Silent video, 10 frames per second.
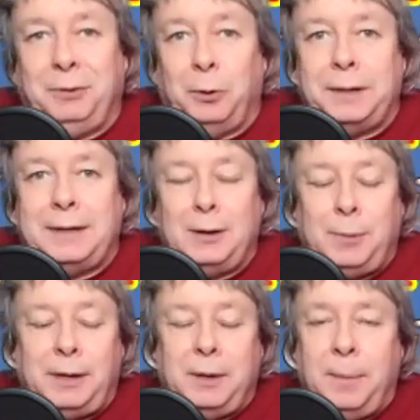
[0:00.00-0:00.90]
down
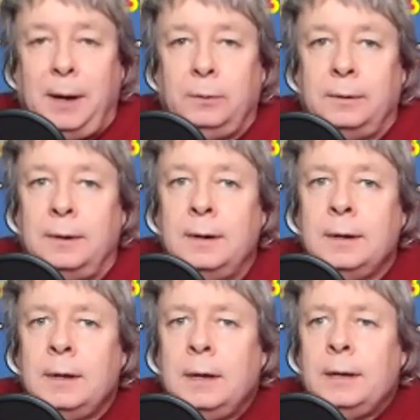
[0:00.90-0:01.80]
behind the mountain.
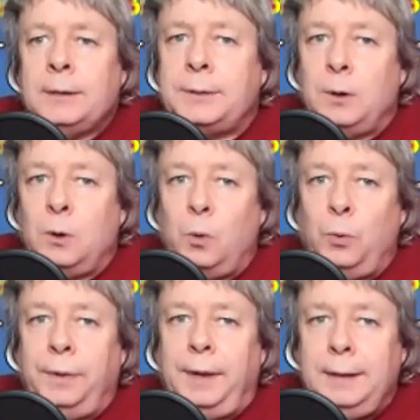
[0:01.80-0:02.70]

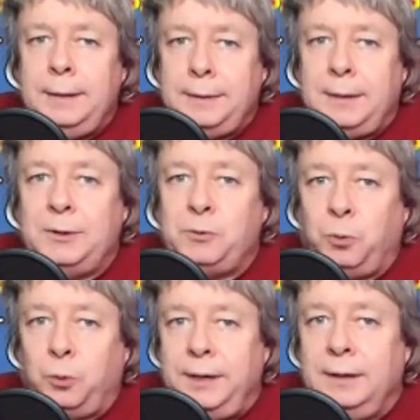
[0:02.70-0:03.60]
So that is
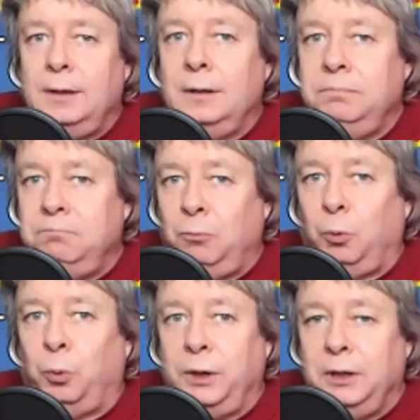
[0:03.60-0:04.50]
real
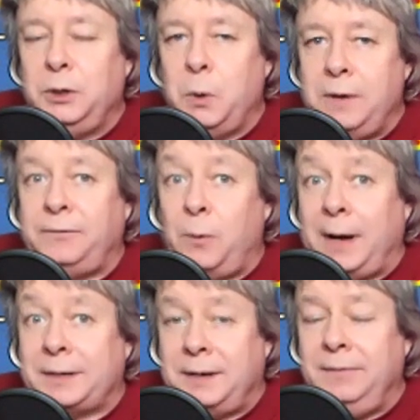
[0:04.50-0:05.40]
UFO
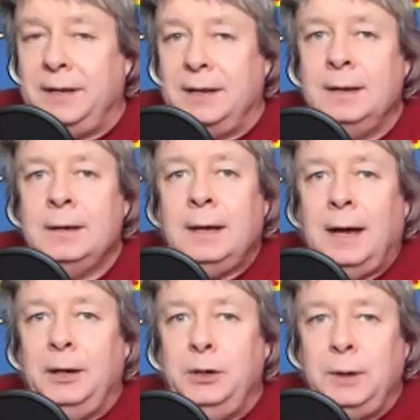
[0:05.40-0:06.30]
activity,
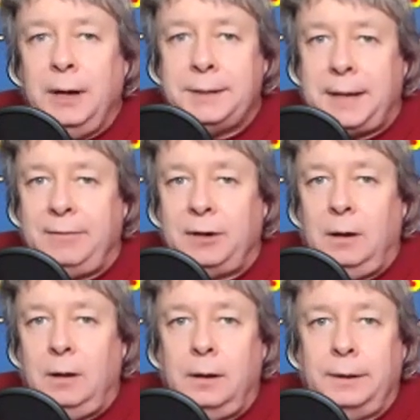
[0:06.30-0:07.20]
and you guys have it
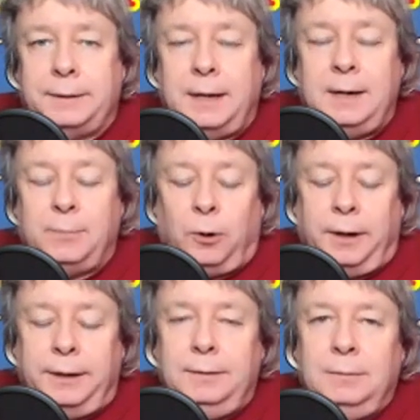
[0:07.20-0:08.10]
all on tape,
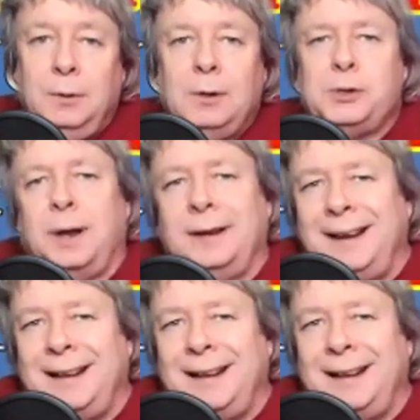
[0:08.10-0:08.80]
right? Did I